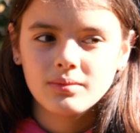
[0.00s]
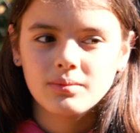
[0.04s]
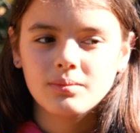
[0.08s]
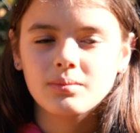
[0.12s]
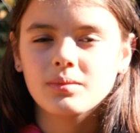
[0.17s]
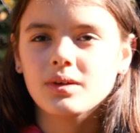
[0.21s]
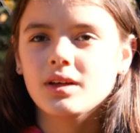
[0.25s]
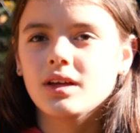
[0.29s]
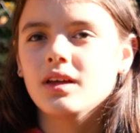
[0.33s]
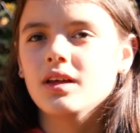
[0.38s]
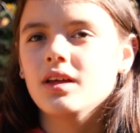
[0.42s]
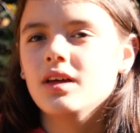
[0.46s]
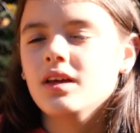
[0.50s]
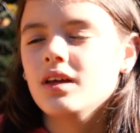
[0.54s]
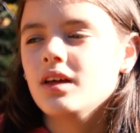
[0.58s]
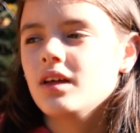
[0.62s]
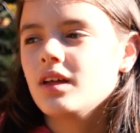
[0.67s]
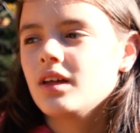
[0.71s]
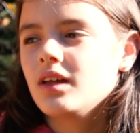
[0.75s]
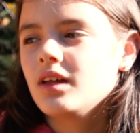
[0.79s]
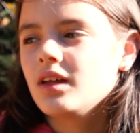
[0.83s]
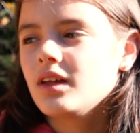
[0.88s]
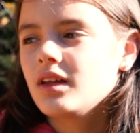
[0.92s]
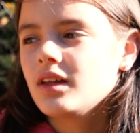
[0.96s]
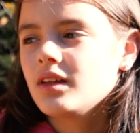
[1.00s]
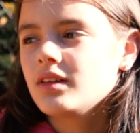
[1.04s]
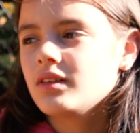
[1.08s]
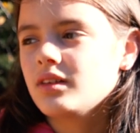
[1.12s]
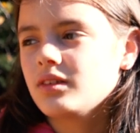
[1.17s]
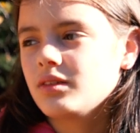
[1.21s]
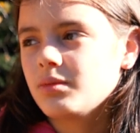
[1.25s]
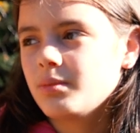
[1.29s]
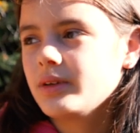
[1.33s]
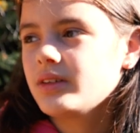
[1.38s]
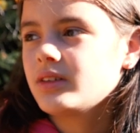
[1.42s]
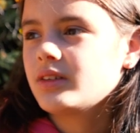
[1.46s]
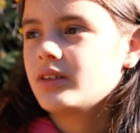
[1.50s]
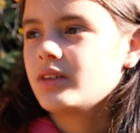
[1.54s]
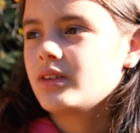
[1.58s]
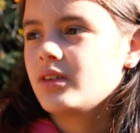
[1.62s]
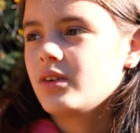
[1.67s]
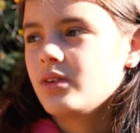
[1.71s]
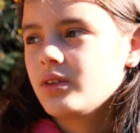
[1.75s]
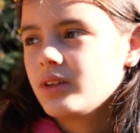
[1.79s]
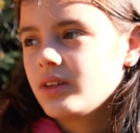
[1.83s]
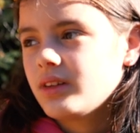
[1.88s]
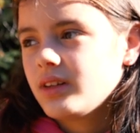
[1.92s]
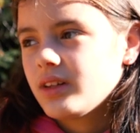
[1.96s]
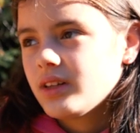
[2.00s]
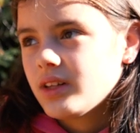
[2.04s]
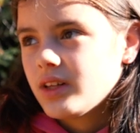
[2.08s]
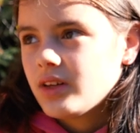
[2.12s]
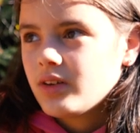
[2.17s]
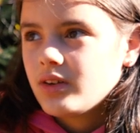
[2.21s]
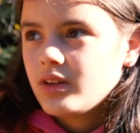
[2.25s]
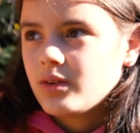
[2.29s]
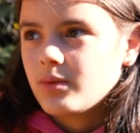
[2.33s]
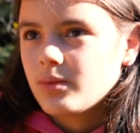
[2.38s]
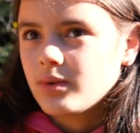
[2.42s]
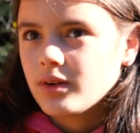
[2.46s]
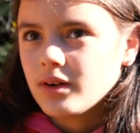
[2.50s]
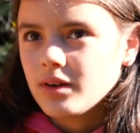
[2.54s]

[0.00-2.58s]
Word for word: But it's basically the only thing that you need to